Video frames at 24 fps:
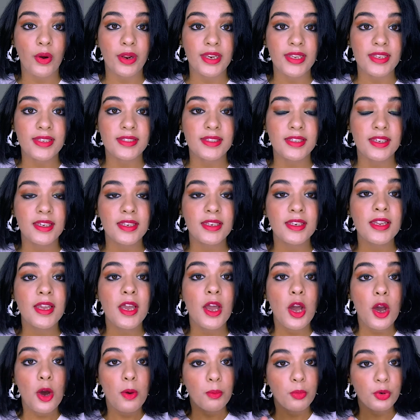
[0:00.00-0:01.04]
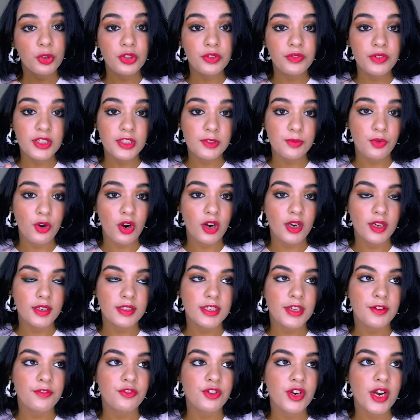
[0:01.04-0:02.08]
oily skin. Both of these
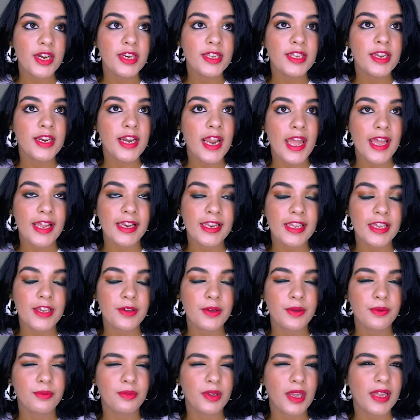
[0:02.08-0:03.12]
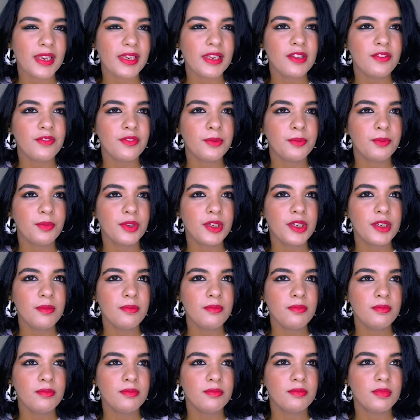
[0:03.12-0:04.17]
products, I've tried their LA whipped
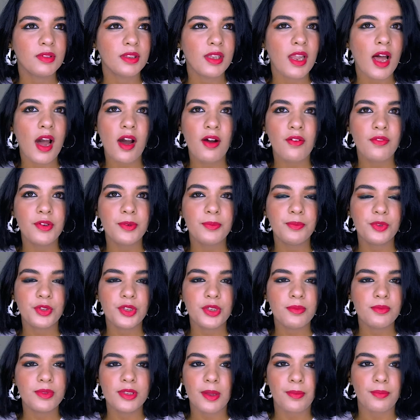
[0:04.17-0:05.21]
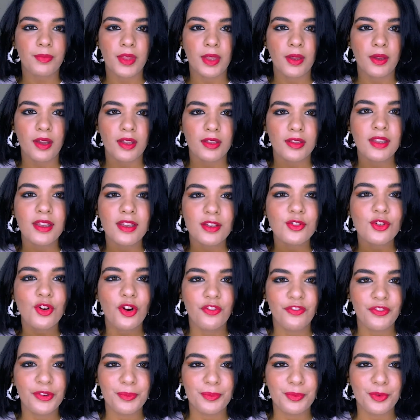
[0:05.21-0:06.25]
cream, La whipped cream something. I think it's
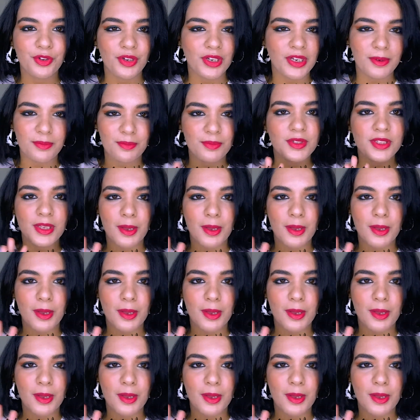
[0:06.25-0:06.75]
called whipped cream